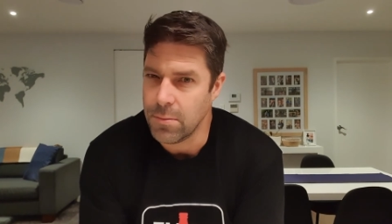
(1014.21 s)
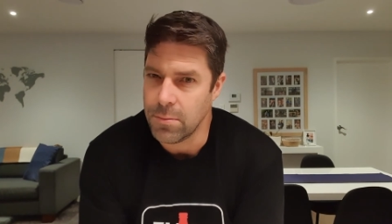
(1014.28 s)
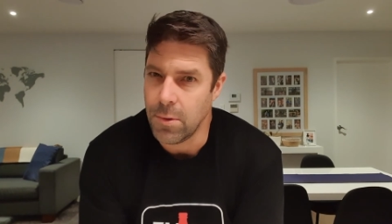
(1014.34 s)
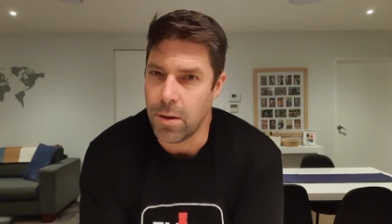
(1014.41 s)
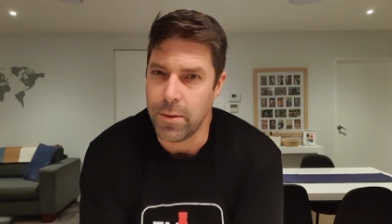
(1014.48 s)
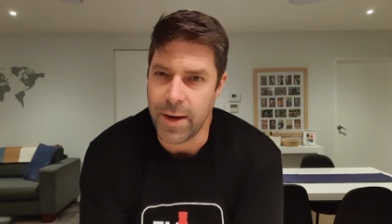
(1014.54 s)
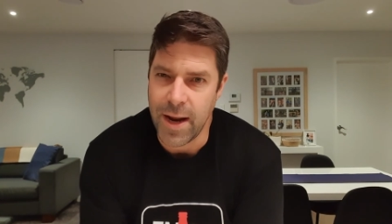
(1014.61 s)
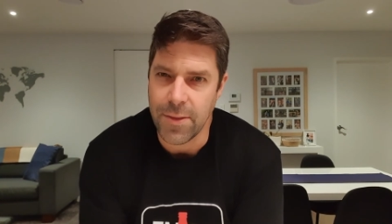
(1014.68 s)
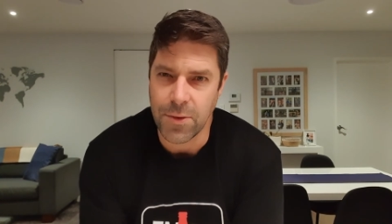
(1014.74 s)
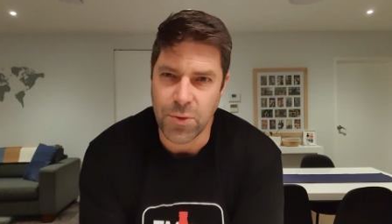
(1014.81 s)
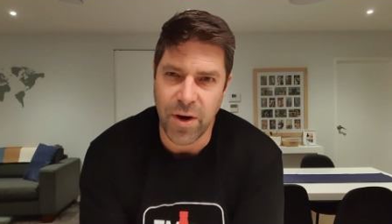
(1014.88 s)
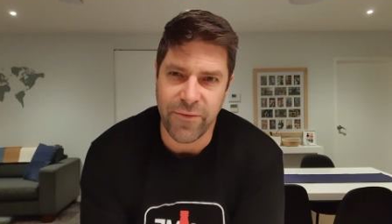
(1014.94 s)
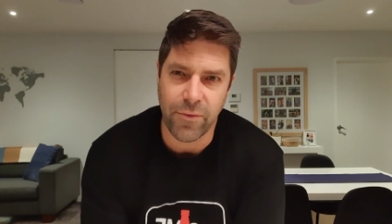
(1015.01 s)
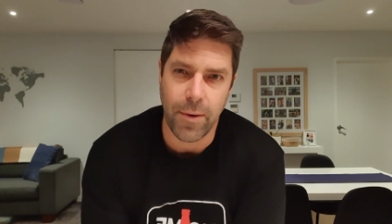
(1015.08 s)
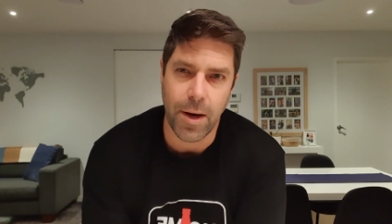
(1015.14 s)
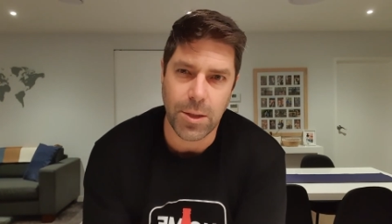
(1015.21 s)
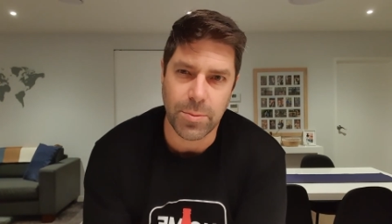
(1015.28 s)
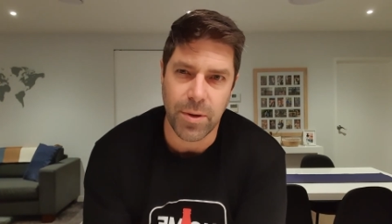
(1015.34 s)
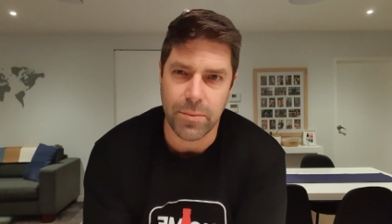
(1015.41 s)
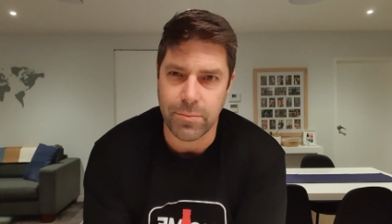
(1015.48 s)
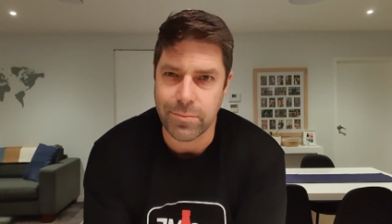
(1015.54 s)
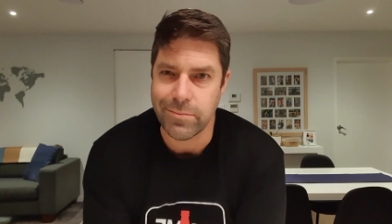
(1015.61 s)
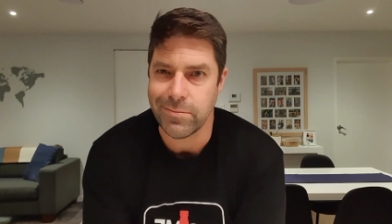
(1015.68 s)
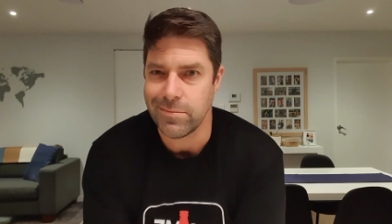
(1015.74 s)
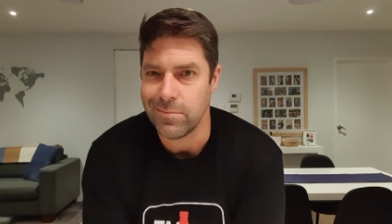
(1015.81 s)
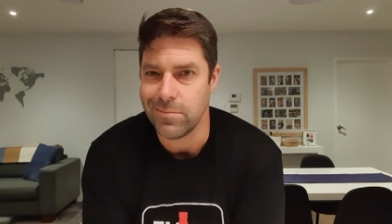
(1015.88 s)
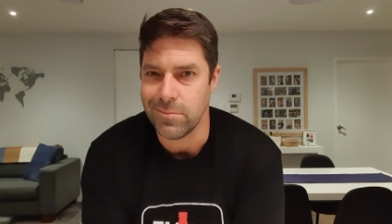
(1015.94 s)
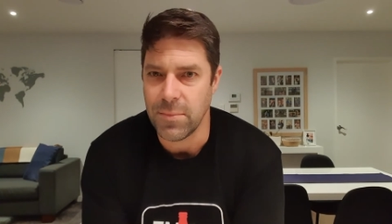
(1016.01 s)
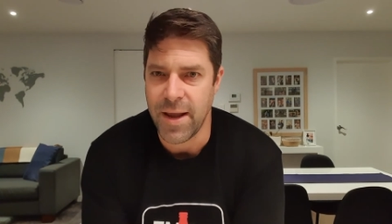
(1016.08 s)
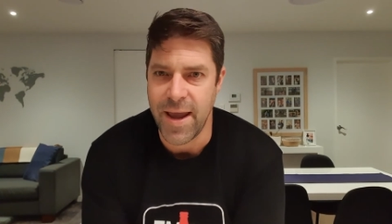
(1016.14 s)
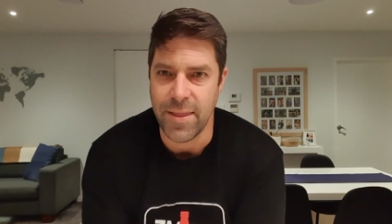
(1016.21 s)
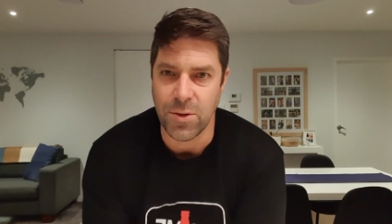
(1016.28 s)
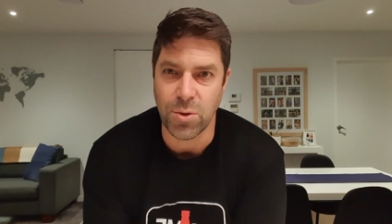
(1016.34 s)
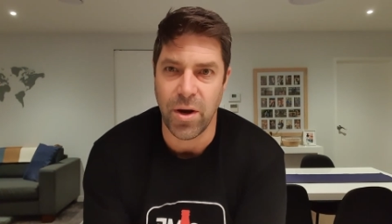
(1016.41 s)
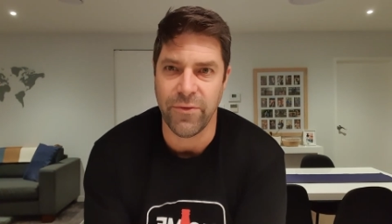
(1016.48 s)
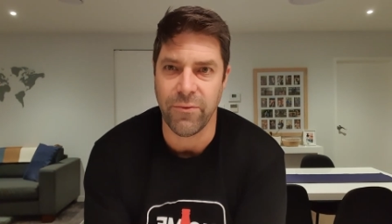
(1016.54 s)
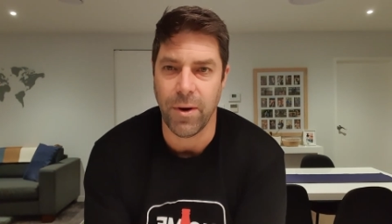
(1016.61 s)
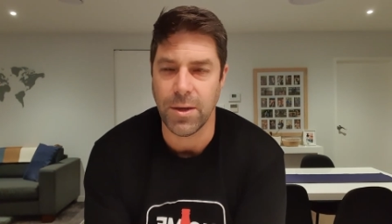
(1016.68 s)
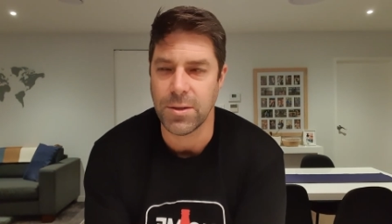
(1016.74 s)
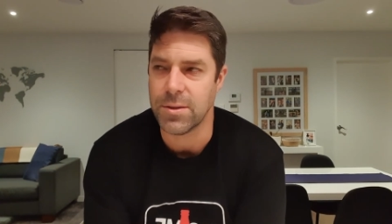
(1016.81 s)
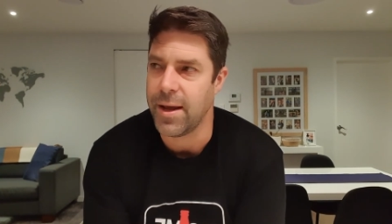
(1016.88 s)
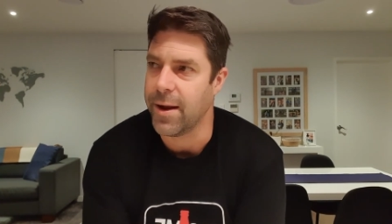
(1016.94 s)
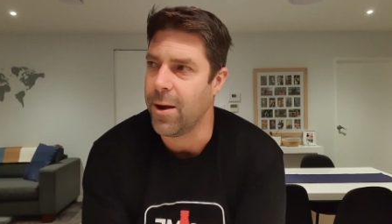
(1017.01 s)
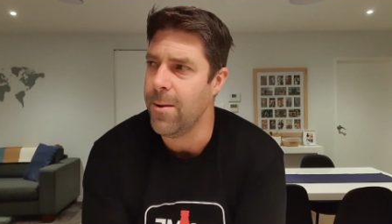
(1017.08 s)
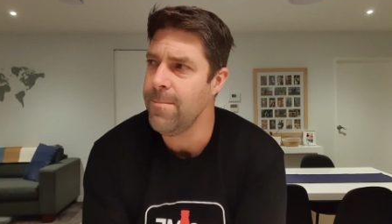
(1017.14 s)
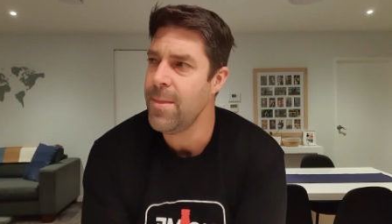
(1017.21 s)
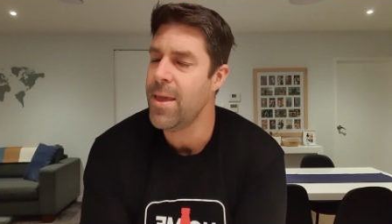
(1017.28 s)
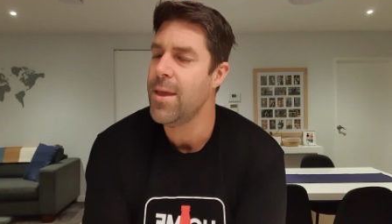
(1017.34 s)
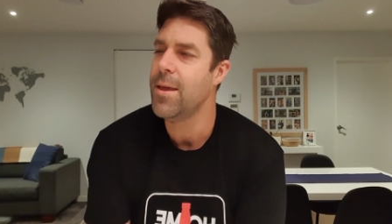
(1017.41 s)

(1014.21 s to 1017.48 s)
not at the driving range, but at the driving range to take home.